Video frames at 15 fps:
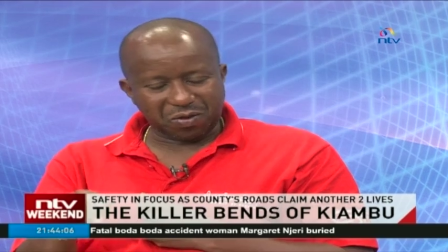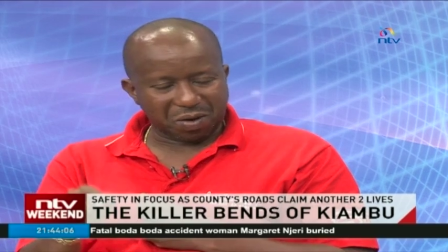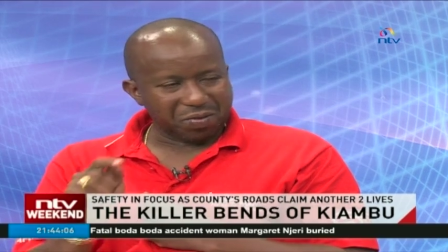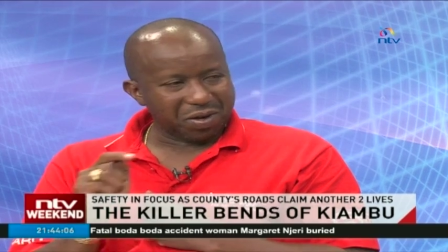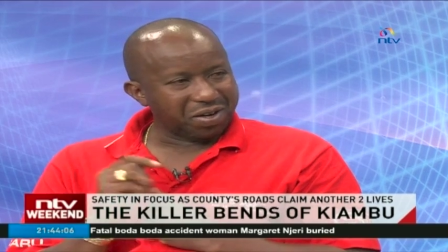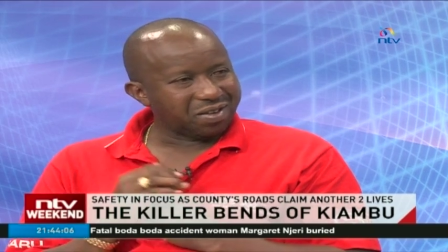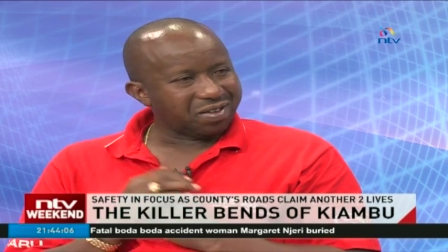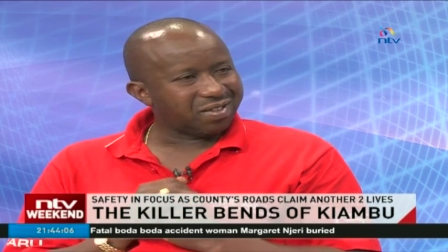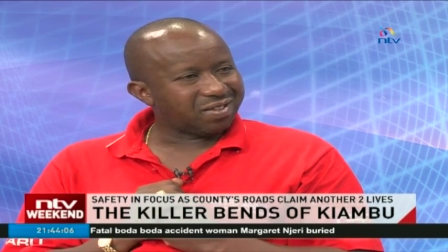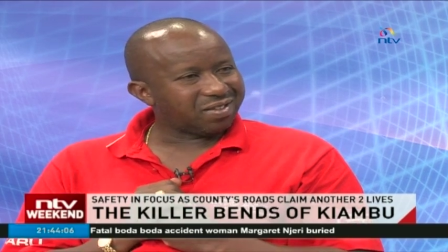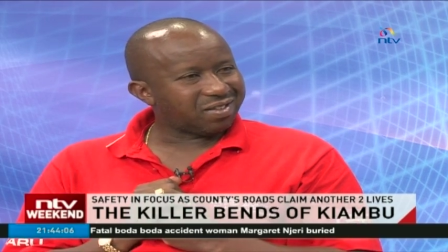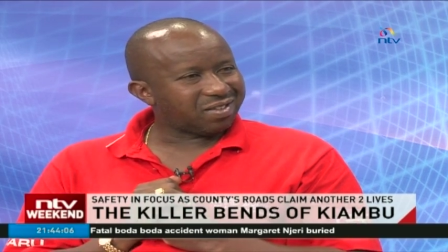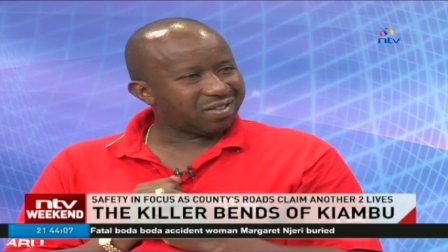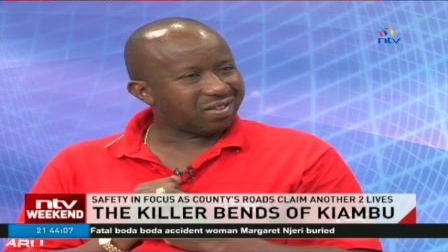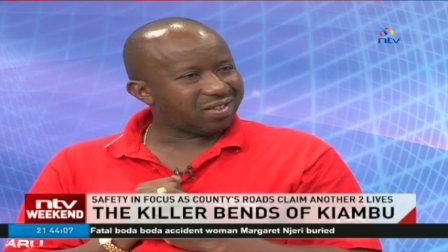for Amir,
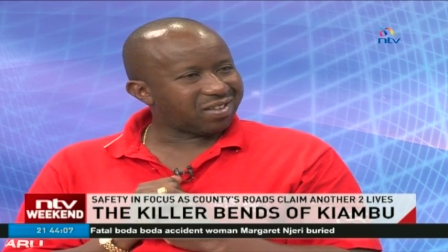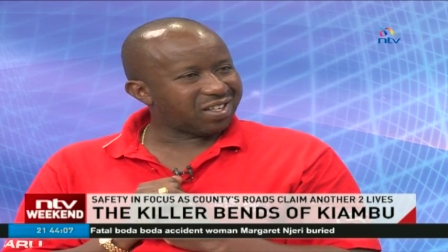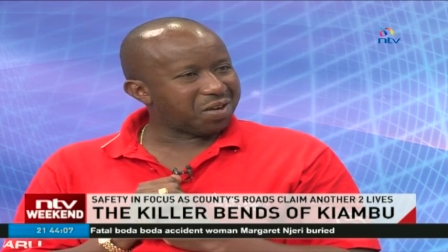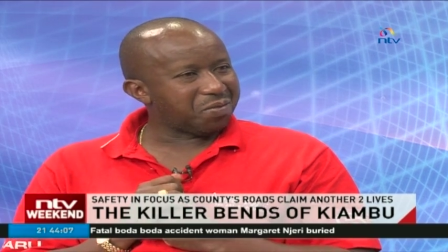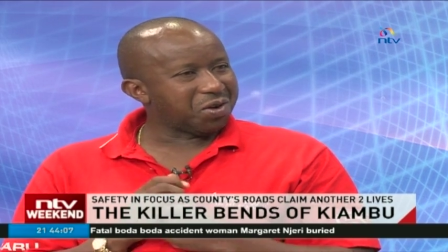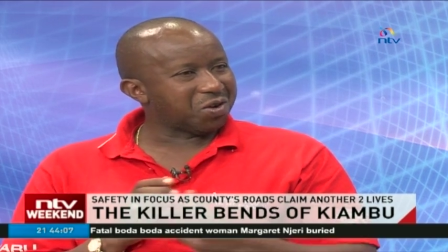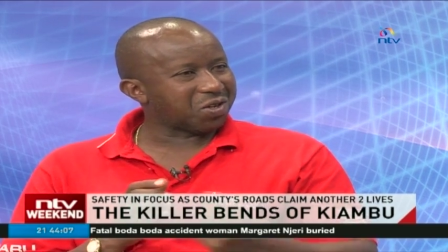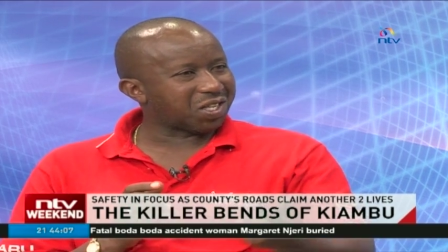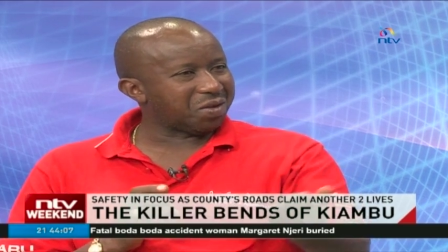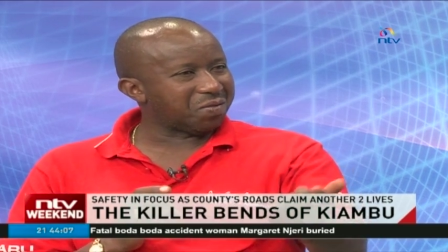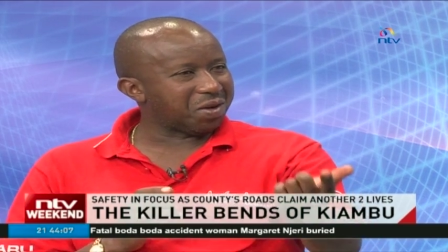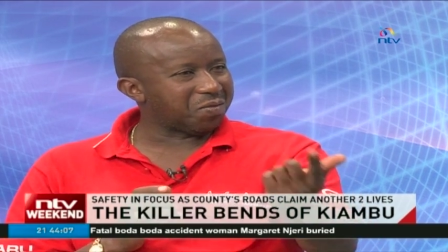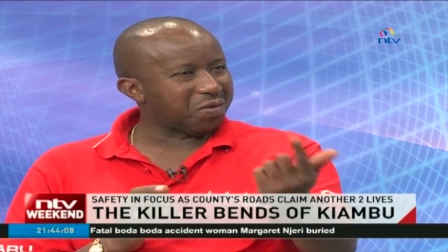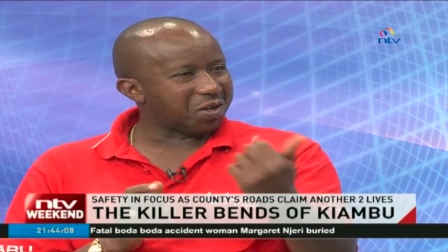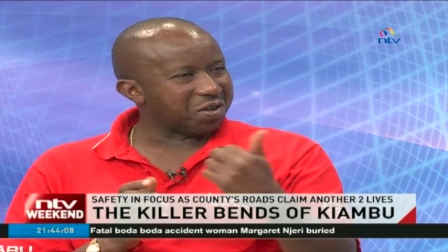and Amir was
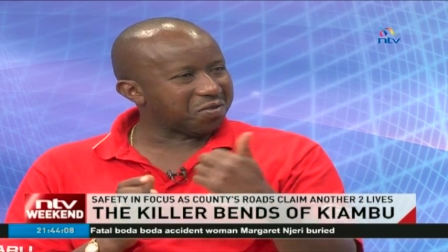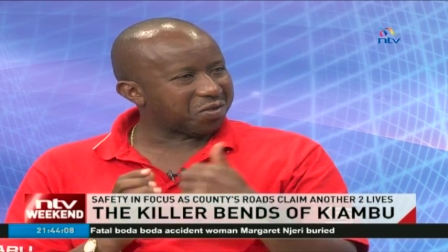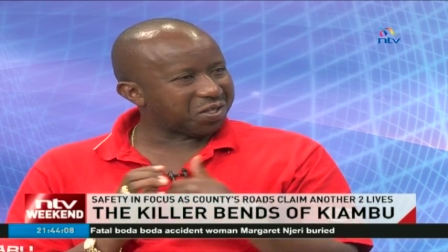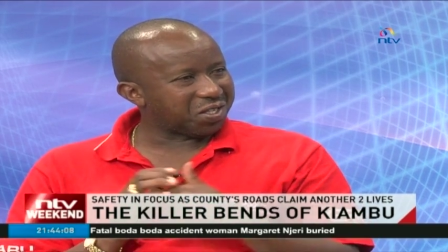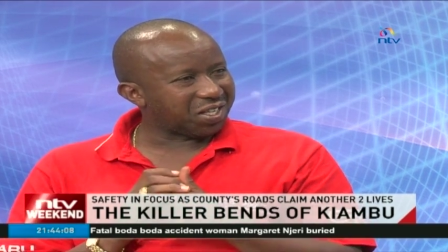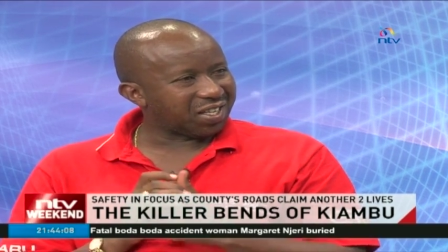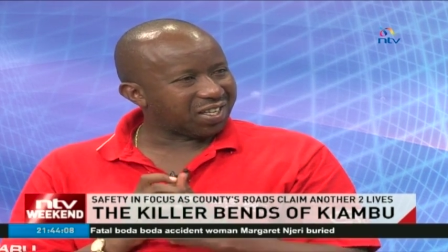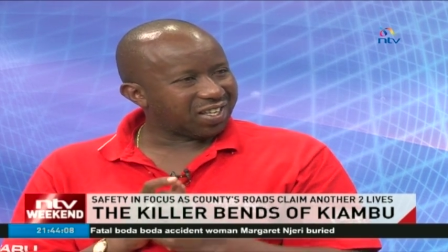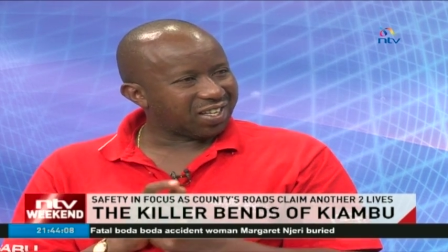coming up looking for Jay.